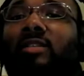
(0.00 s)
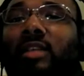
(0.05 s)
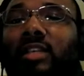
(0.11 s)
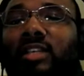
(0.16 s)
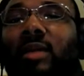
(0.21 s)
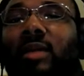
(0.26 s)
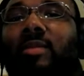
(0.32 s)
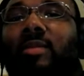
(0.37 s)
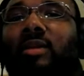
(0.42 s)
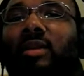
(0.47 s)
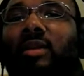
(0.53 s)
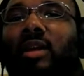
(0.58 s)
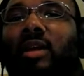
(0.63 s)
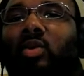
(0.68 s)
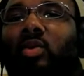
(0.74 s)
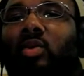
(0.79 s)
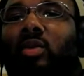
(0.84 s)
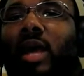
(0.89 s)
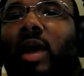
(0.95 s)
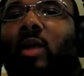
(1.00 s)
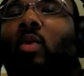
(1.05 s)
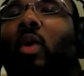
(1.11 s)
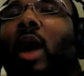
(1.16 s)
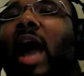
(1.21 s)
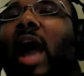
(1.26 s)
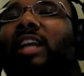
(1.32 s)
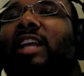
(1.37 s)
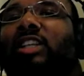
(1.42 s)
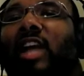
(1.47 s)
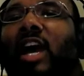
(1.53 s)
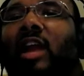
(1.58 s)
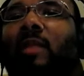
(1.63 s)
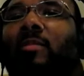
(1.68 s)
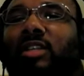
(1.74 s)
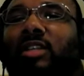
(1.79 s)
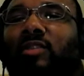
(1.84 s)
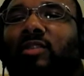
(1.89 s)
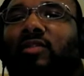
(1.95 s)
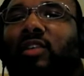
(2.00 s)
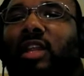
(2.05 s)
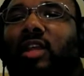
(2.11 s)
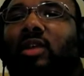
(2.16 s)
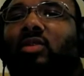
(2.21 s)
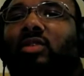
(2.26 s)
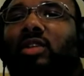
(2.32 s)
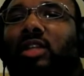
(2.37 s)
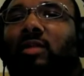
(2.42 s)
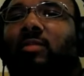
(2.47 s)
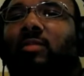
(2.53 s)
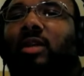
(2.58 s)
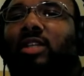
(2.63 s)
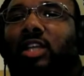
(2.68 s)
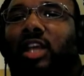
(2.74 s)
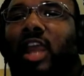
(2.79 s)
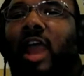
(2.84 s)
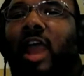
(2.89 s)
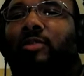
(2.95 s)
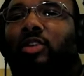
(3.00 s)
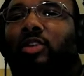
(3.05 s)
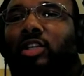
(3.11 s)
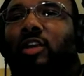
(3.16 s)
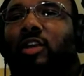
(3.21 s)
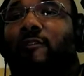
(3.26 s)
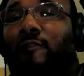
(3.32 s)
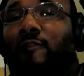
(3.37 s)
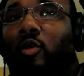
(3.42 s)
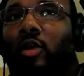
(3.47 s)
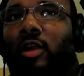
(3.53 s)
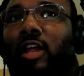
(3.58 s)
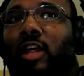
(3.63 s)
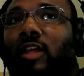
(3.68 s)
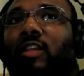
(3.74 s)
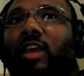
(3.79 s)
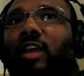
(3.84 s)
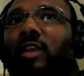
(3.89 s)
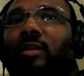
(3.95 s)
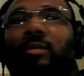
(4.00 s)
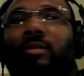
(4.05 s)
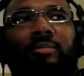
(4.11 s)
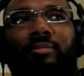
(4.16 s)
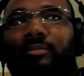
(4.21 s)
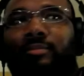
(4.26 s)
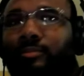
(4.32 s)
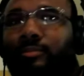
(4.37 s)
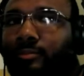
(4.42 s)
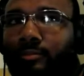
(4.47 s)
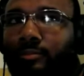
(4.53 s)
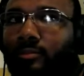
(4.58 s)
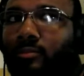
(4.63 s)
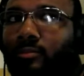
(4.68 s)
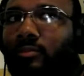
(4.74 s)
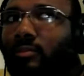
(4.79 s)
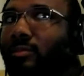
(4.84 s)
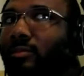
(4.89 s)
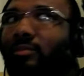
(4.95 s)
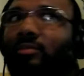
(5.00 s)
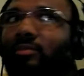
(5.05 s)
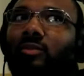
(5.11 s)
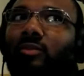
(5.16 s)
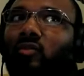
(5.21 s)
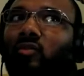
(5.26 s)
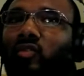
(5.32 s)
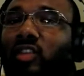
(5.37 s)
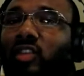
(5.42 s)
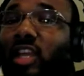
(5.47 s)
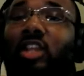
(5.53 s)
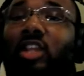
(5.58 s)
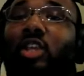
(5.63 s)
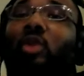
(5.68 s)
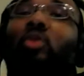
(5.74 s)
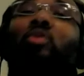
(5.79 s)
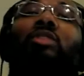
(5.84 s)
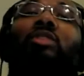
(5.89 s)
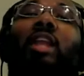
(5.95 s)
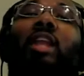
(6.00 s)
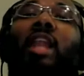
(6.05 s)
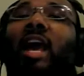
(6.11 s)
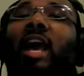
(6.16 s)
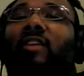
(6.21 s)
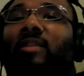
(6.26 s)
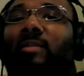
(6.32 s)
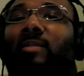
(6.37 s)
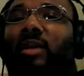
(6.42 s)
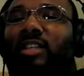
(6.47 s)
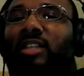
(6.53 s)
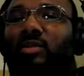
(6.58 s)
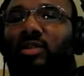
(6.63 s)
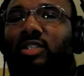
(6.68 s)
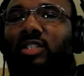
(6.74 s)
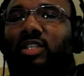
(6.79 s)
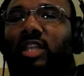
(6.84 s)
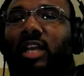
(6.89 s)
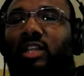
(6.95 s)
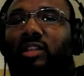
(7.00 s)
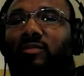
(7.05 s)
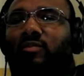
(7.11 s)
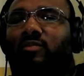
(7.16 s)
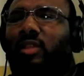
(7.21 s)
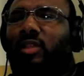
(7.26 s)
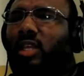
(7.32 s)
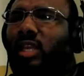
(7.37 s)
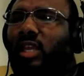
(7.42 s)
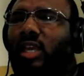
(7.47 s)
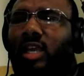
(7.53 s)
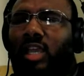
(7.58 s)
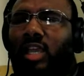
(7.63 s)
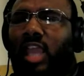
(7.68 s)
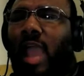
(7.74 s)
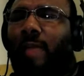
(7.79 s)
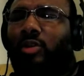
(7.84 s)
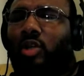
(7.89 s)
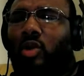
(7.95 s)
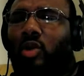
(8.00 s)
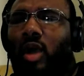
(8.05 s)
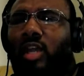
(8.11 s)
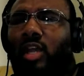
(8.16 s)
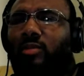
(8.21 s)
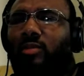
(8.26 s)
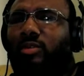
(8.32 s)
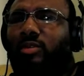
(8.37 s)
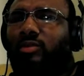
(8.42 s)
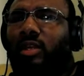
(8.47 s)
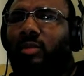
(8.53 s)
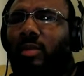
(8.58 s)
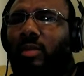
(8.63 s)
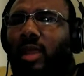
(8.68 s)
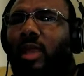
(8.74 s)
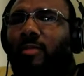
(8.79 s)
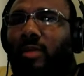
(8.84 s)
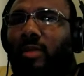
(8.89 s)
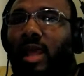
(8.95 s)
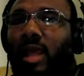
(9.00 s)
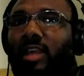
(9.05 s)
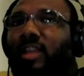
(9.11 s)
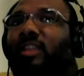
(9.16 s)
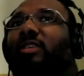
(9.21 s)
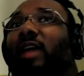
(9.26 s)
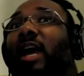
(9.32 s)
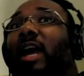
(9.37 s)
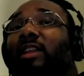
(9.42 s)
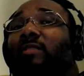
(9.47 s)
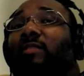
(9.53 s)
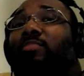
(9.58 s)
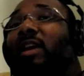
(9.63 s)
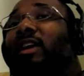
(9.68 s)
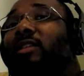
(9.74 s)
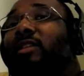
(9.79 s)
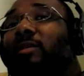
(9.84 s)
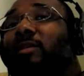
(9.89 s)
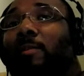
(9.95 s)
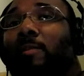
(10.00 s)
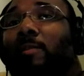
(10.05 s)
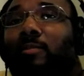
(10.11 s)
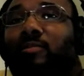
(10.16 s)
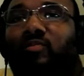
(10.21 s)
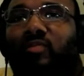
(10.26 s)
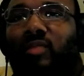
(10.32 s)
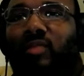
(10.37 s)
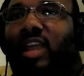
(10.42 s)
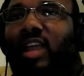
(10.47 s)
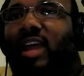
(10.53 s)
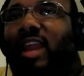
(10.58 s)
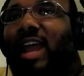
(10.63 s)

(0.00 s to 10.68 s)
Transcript: because I've been doing. Well, I shot a bunch of video, did a bunch of capture stuff for it, and then didn't use a lot of it because it was like the capture quality was really bad. But I did play them, and